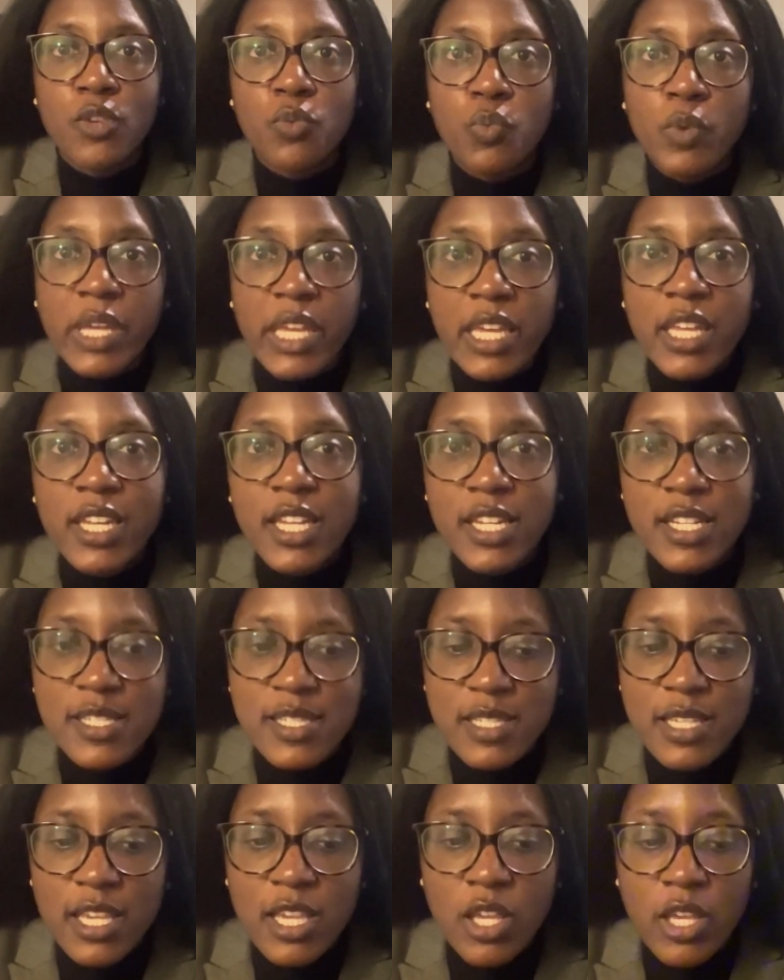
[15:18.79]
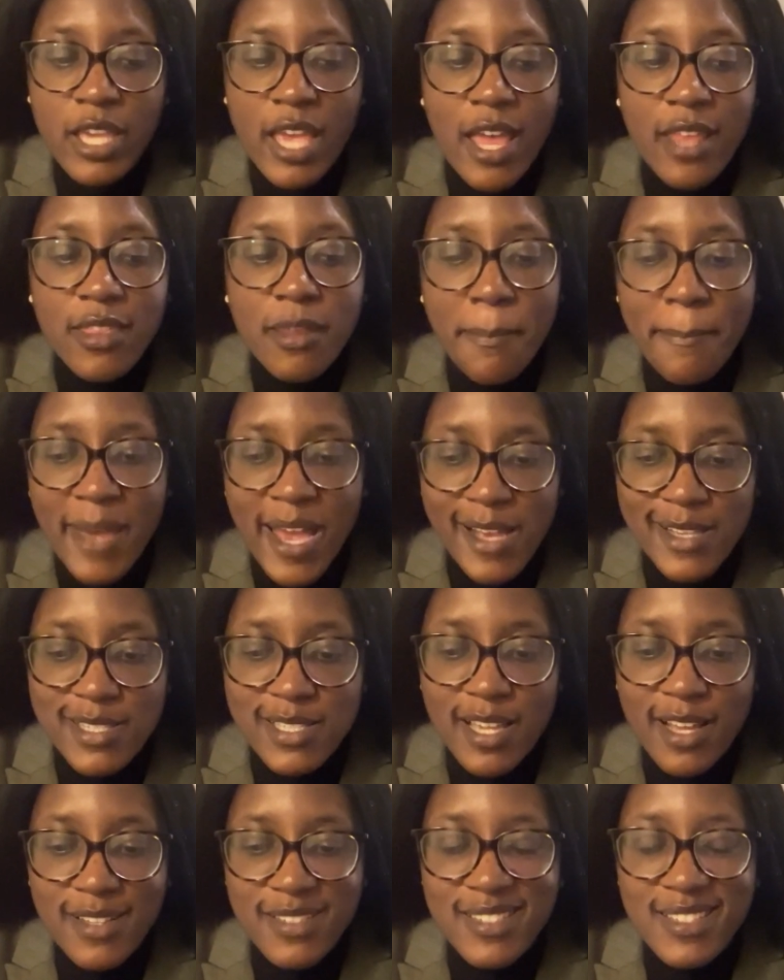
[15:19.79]
And we need to see, can the
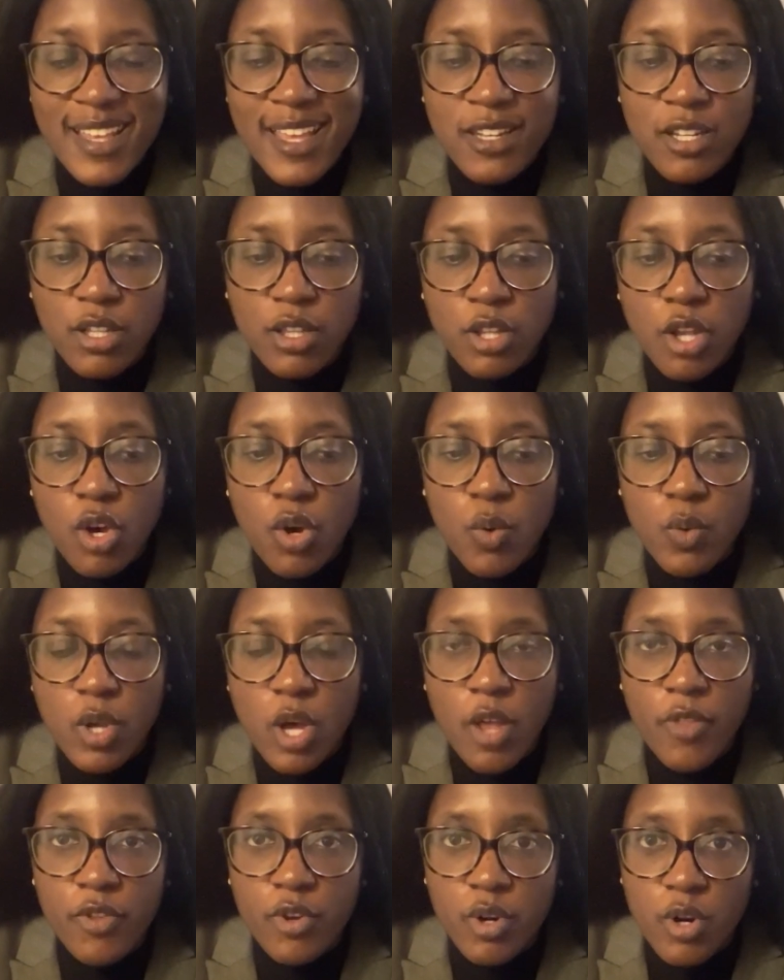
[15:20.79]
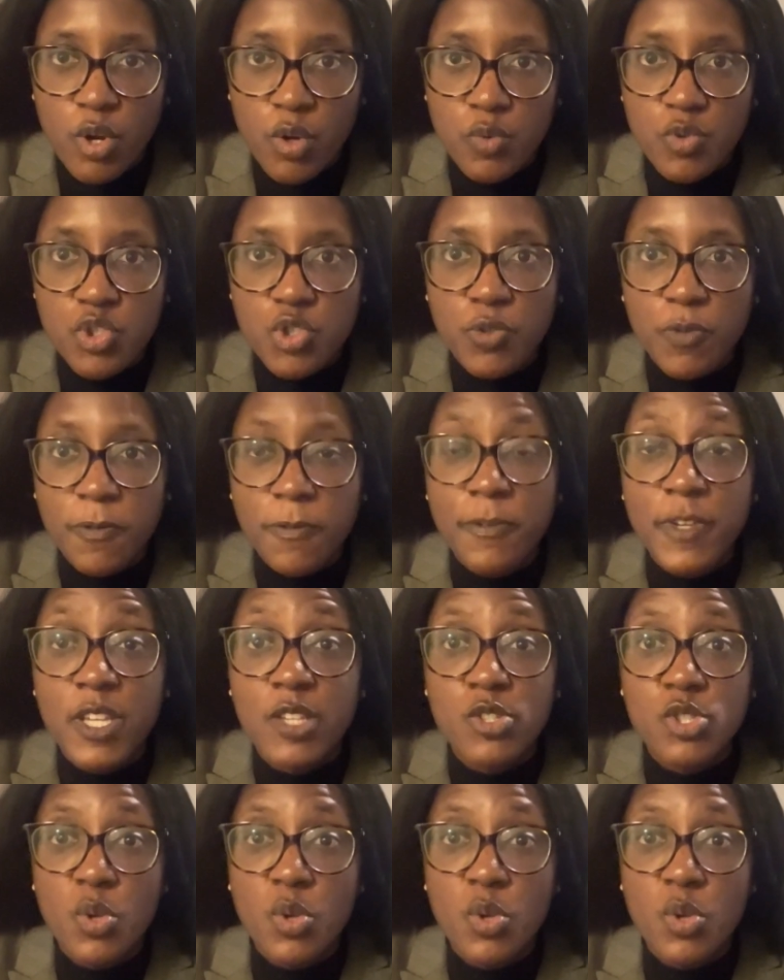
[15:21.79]
mascot stand alone on their own 2 feet?